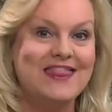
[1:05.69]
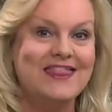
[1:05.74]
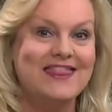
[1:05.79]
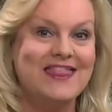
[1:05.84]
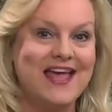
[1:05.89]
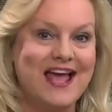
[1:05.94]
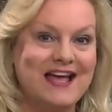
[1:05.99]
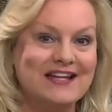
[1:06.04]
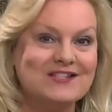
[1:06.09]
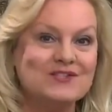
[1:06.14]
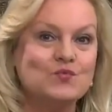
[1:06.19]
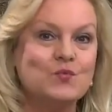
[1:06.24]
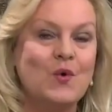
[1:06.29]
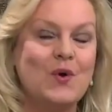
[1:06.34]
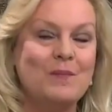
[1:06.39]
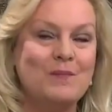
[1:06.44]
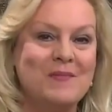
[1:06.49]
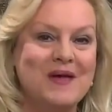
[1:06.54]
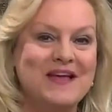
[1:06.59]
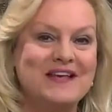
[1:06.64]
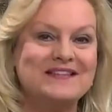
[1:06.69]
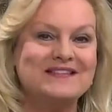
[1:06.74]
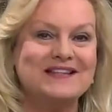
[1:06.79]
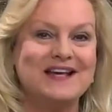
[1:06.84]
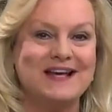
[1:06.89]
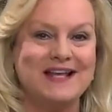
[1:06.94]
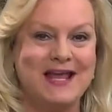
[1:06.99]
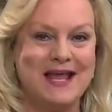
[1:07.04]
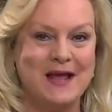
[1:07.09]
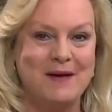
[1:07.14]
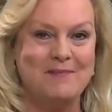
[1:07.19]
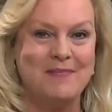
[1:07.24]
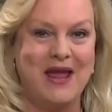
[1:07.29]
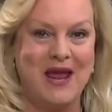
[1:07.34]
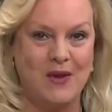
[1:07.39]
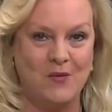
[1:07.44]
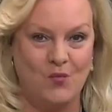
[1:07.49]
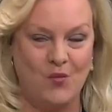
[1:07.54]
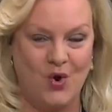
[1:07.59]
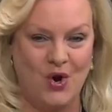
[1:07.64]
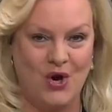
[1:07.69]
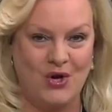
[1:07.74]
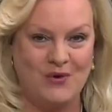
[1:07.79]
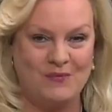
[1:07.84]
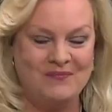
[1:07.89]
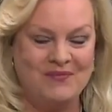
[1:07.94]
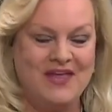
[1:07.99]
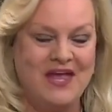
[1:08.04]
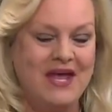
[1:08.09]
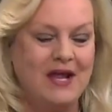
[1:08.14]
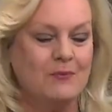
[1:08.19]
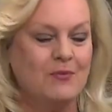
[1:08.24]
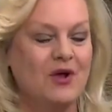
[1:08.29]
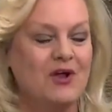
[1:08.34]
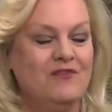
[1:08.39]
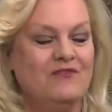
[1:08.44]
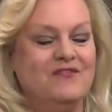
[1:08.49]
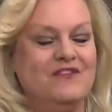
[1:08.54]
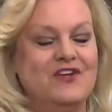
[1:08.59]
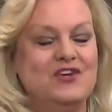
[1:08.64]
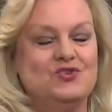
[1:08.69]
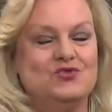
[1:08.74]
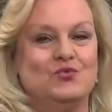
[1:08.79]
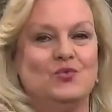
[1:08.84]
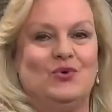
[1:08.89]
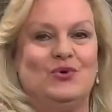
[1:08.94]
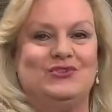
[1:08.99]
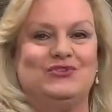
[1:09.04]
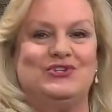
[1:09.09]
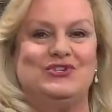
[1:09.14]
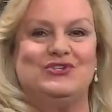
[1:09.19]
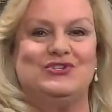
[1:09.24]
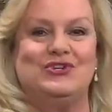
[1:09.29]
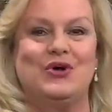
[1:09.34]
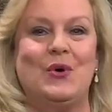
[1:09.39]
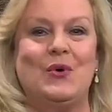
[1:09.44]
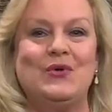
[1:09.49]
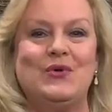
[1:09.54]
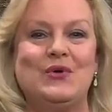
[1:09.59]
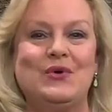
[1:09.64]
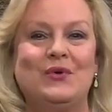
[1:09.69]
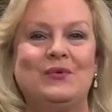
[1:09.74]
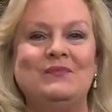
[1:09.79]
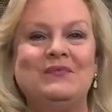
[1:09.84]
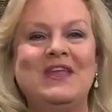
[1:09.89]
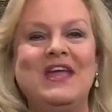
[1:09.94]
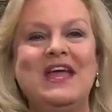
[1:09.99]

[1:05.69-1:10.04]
That's what makes a campaign work. I brought a visual to show you.